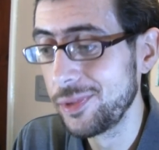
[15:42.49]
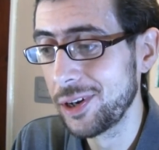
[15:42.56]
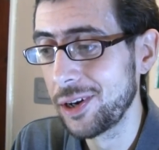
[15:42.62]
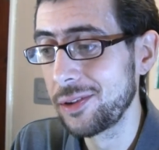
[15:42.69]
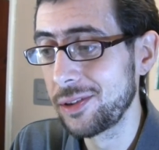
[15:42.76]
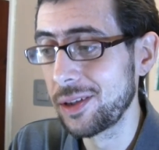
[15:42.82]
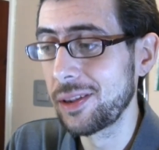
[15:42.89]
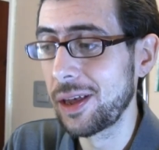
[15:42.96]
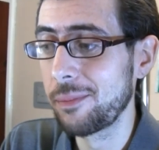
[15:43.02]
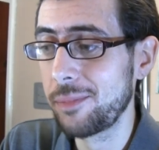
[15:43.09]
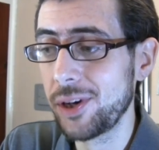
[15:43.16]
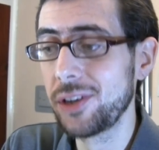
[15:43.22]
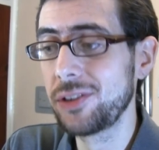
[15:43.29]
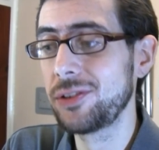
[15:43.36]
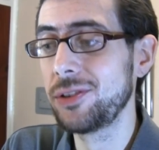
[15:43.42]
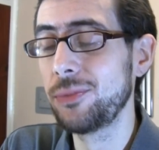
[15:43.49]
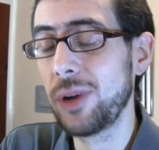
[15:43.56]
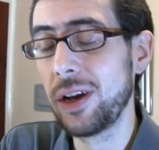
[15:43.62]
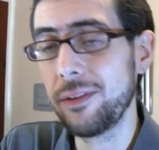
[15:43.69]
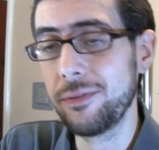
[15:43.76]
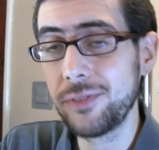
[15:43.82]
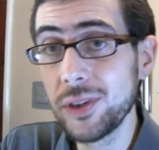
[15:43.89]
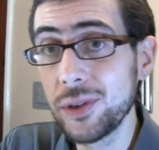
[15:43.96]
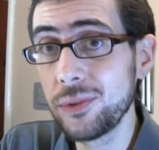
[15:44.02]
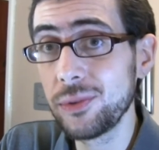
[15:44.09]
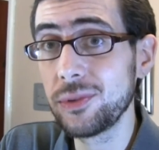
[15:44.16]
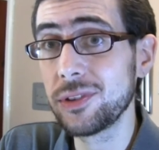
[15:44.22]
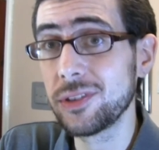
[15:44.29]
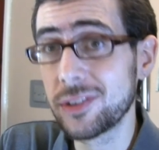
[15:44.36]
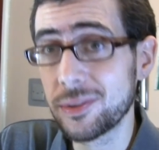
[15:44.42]
you know, that, that person where
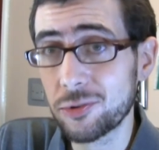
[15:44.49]
views and